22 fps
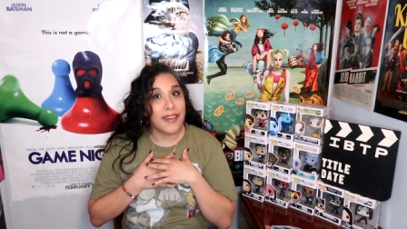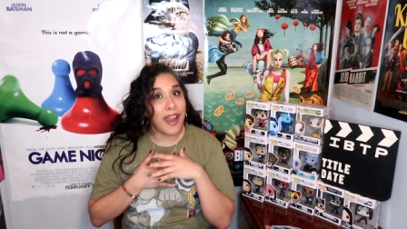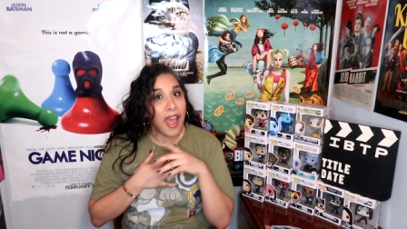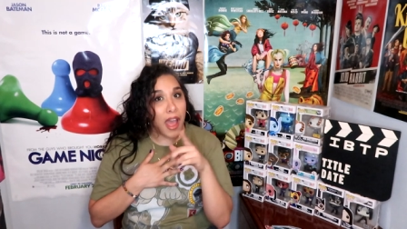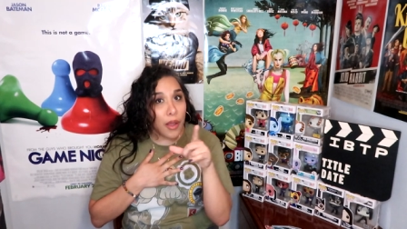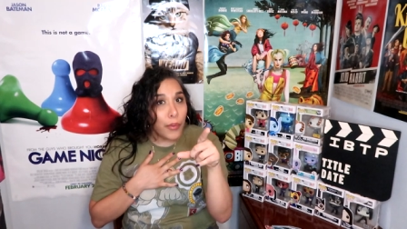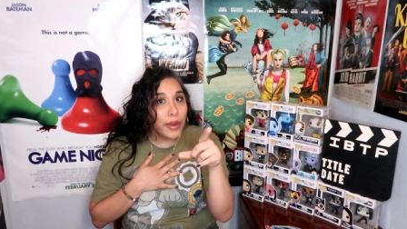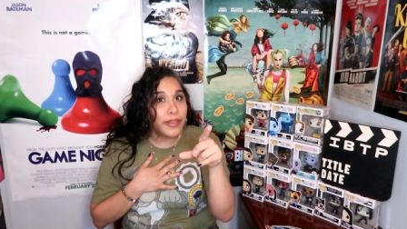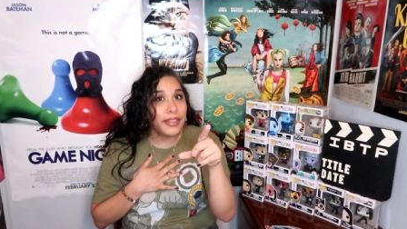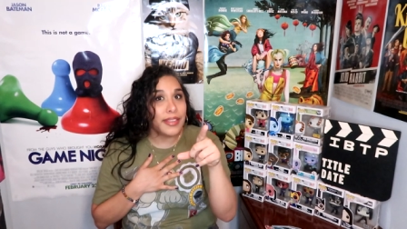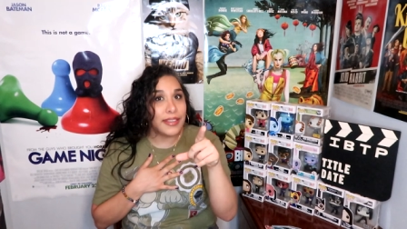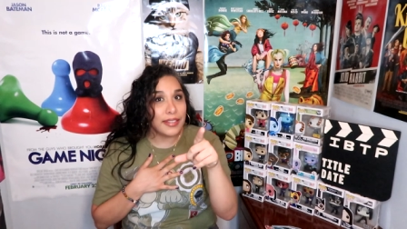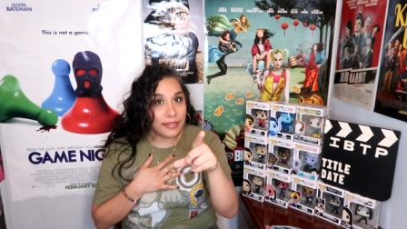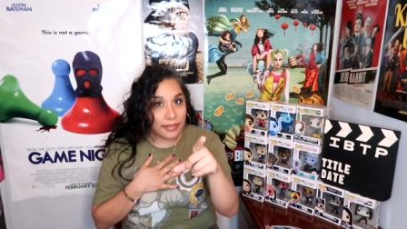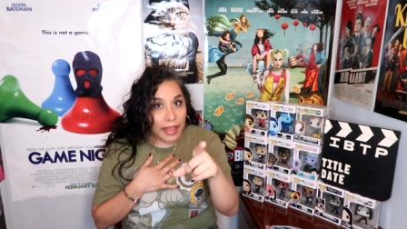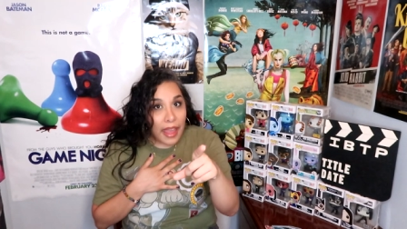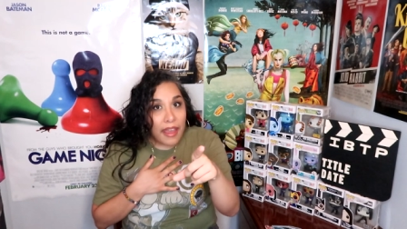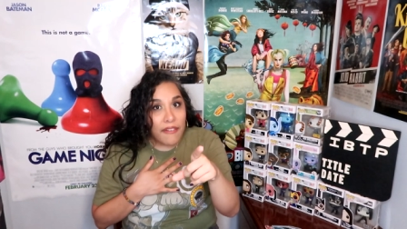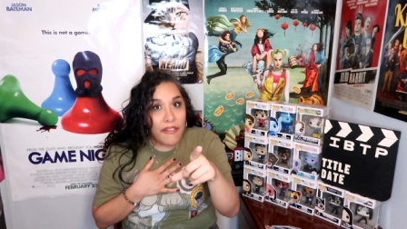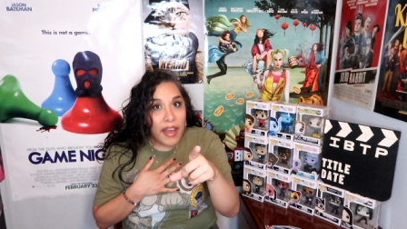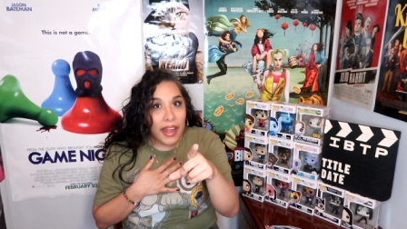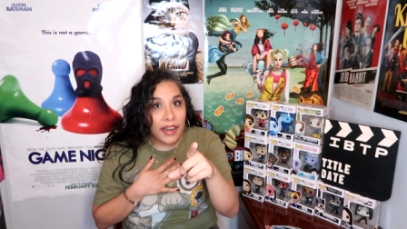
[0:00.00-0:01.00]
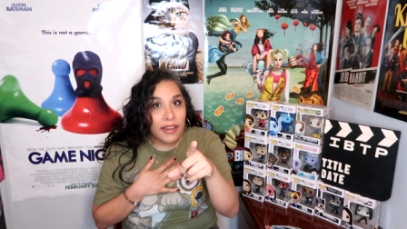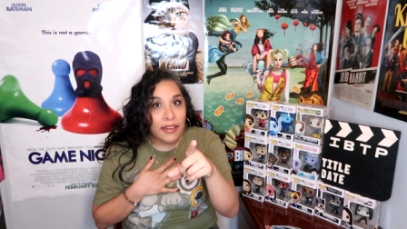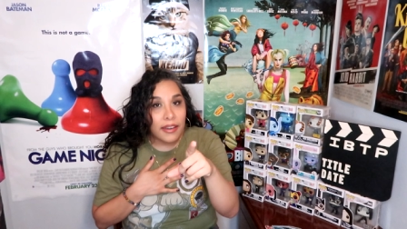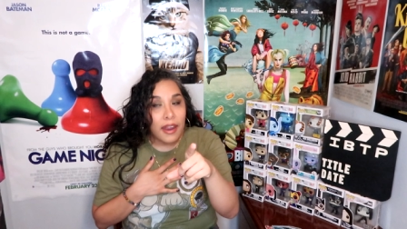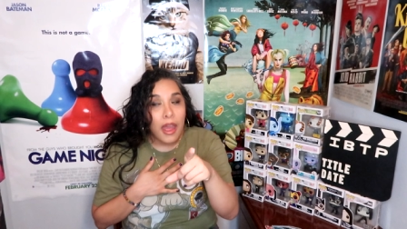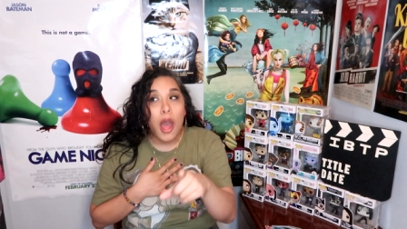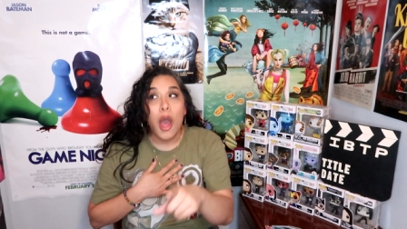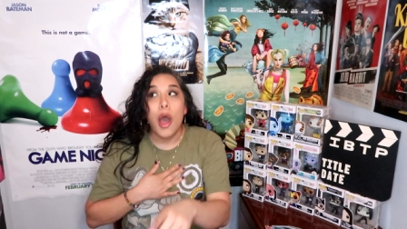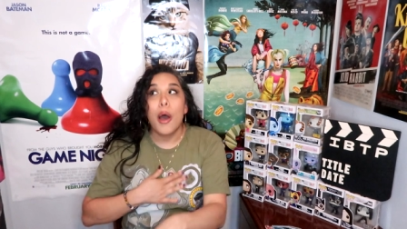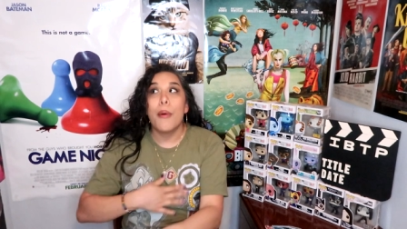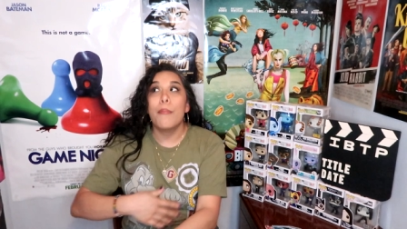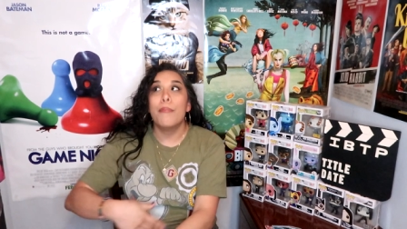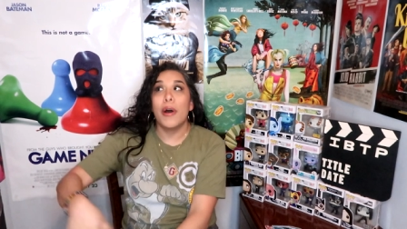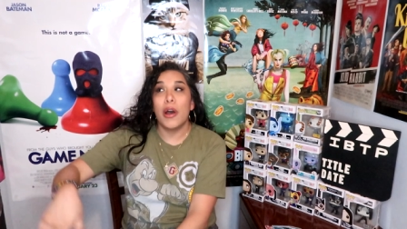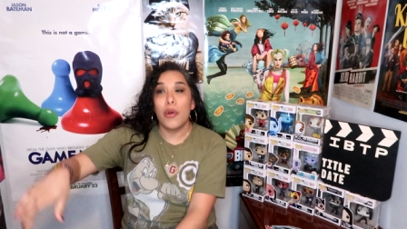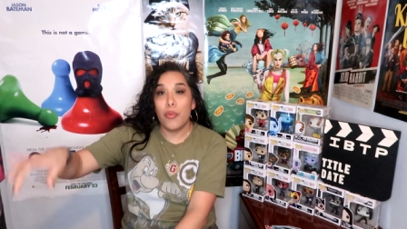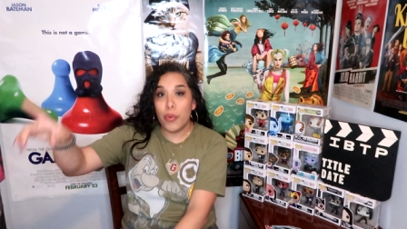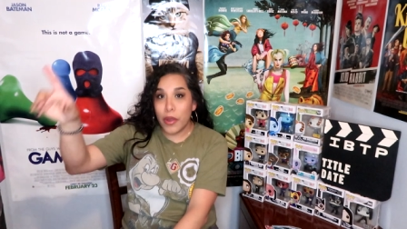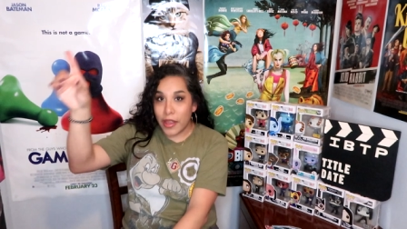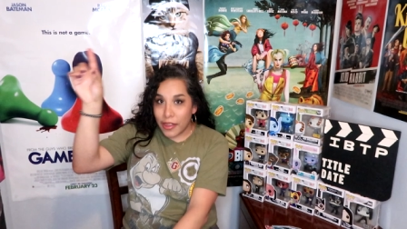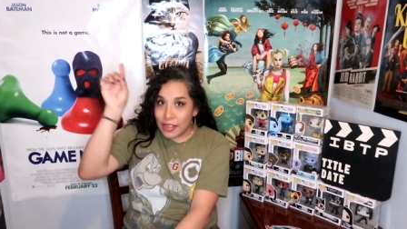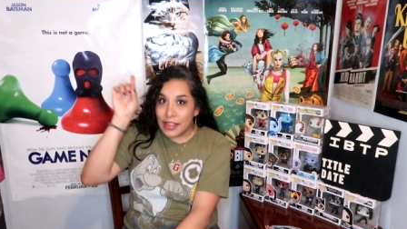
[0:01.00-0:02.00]
not with Esteban,
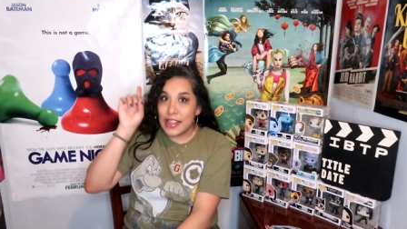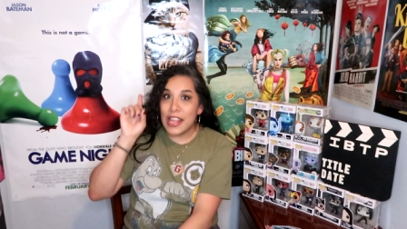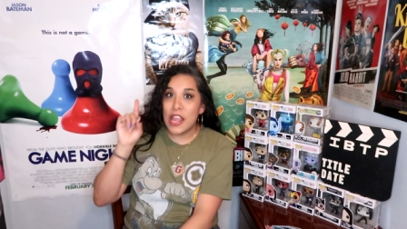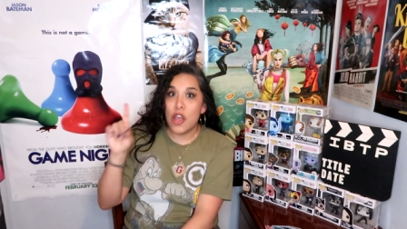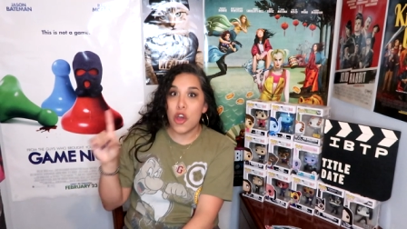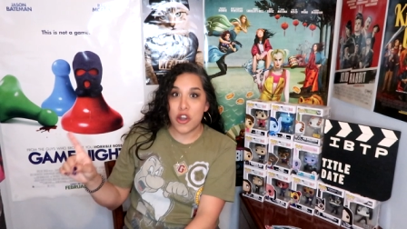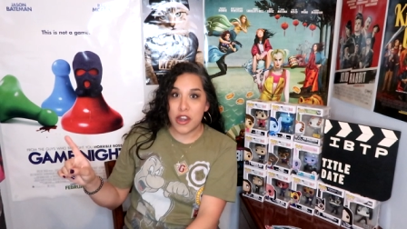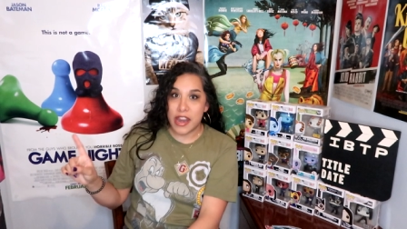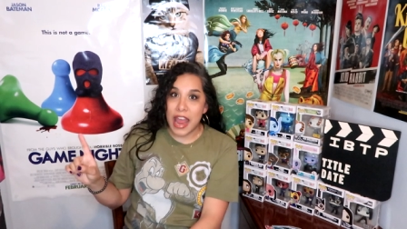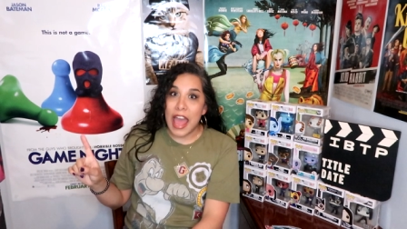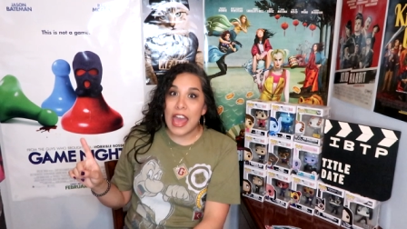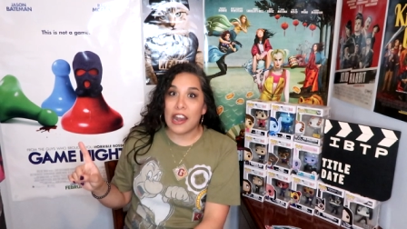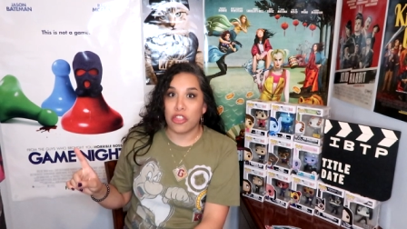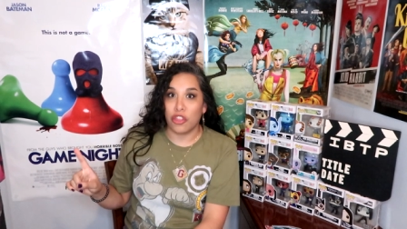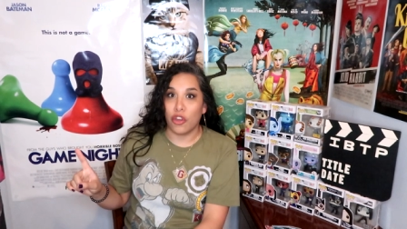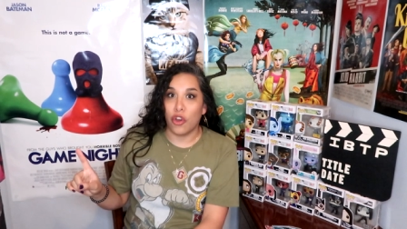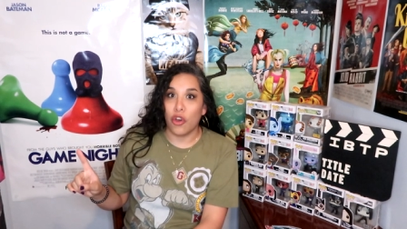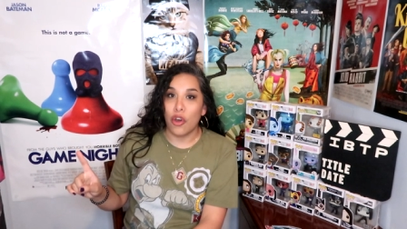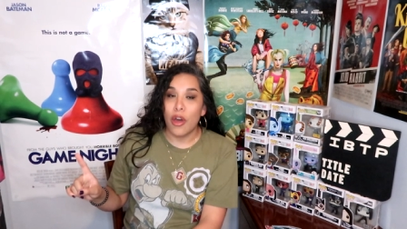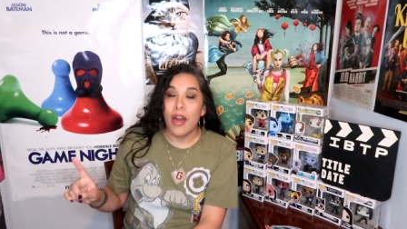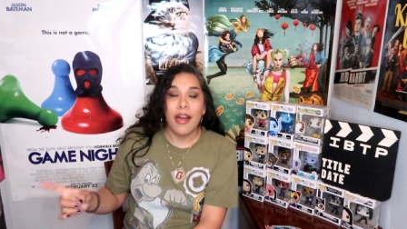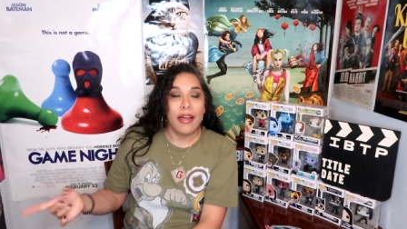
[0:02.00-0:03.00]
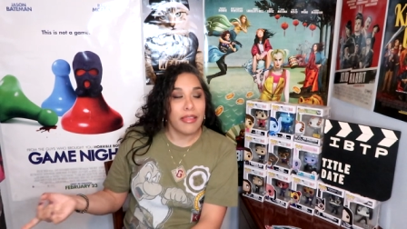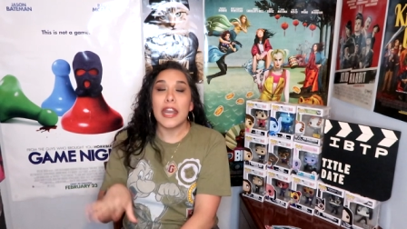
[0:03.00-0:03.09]
but with Leonardo.